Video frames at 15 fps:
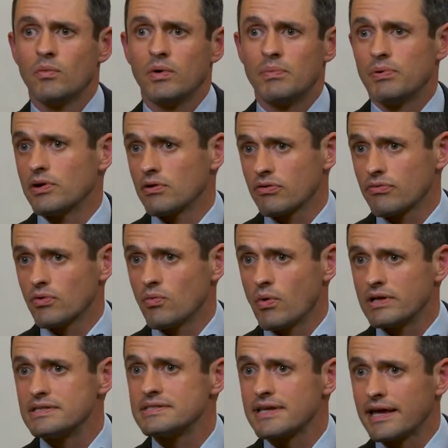we put her through
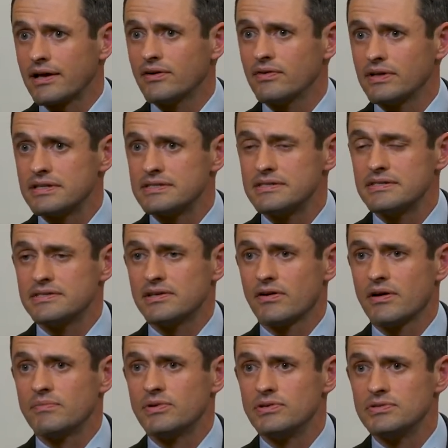one cycle at
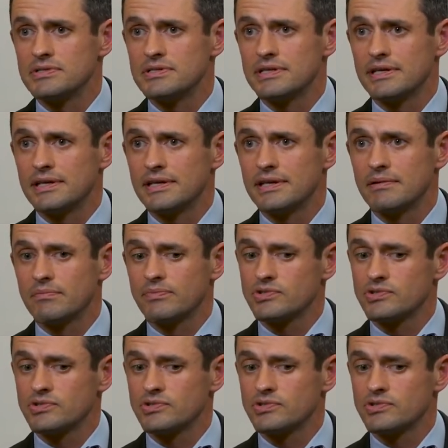CCRM Houston,